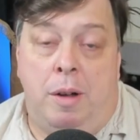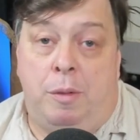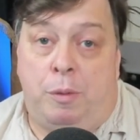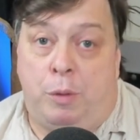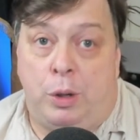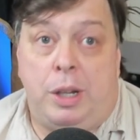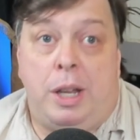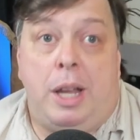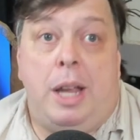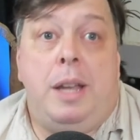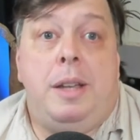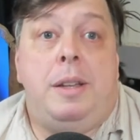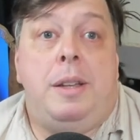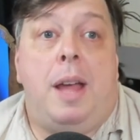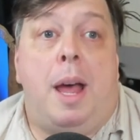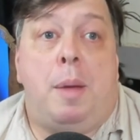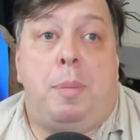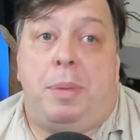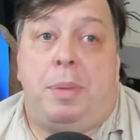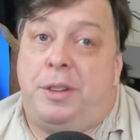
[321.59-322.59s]
For an in
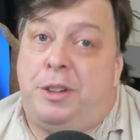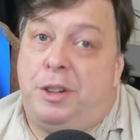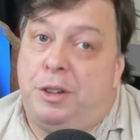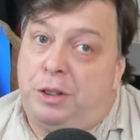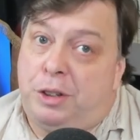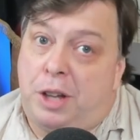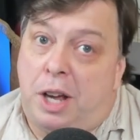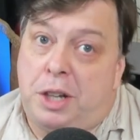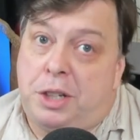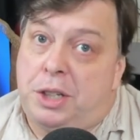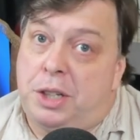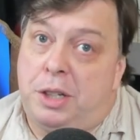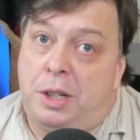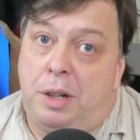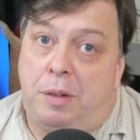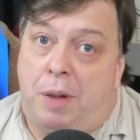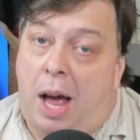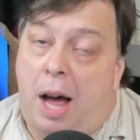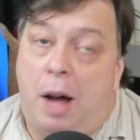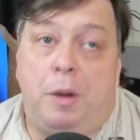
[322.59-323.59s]
depth discussion
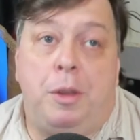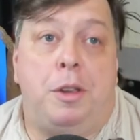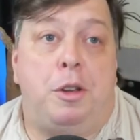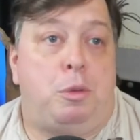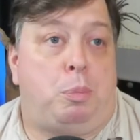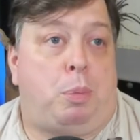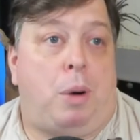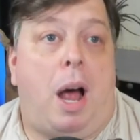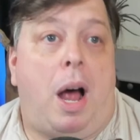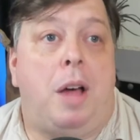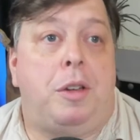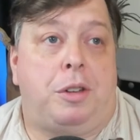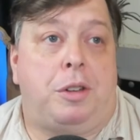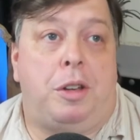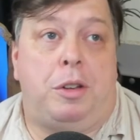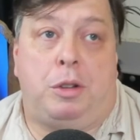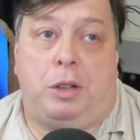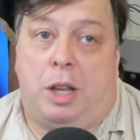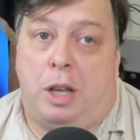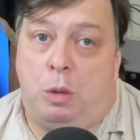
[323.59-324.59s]
of how this
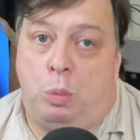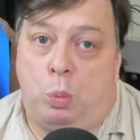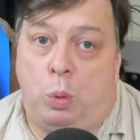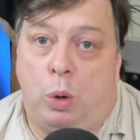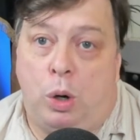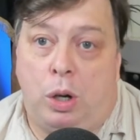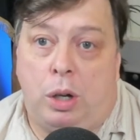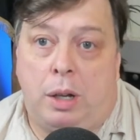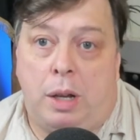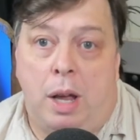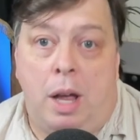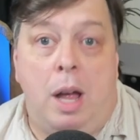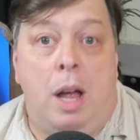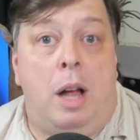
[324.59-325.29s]
process can work,